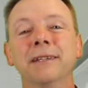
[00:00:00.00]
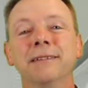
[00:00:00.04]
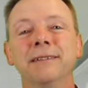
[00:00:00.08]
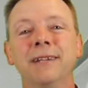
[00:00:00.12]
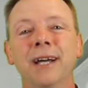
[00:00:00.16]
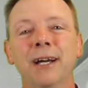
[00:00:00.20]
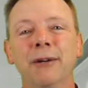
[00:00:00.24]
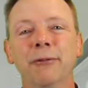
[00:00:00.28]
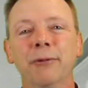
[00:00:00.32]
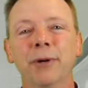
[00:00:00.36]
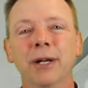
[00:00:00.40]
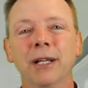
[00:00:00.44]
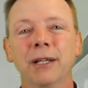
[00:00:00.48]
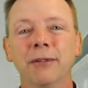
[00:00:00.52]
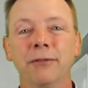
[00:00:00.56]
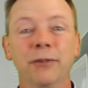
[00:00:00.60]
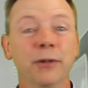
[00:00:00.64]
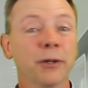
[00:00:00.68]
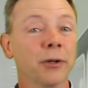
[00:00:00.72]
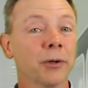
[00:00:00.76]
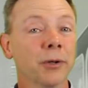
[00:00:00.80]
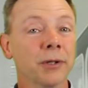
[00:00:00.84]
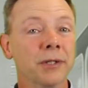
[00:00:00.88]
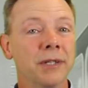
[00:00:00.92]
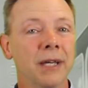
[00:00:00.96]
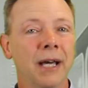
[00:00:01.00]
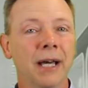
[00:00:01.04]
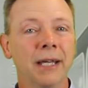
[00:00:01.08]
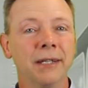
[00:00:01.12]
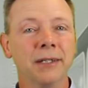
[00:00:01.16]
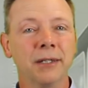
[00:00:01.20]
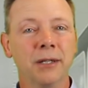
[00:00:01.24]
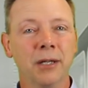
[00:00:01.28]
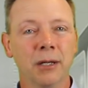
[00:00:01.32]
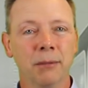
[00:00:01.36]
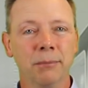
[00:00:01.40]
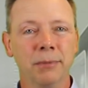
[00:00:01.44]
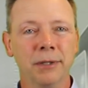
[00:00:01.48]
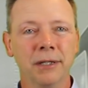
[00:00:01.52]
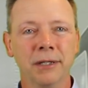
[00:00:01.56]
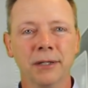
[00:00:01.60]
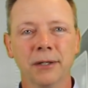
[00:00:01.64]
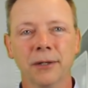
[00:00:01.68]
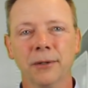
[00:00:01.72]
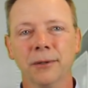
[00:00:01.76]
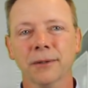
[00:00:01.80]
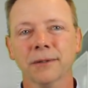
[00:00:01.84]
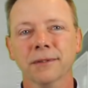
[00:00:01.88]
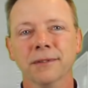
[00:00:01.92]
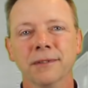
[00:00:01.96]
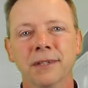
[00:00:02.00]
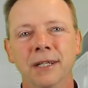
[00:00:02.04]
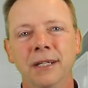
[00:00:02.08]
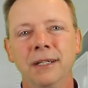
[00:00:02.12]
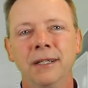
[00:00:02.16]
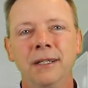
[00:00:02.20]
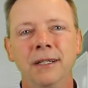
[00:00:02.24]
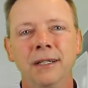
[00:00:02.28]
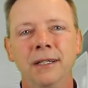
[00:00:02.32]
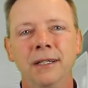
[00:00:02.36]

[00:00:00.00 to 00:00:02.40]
is not relevant or tied to company goals.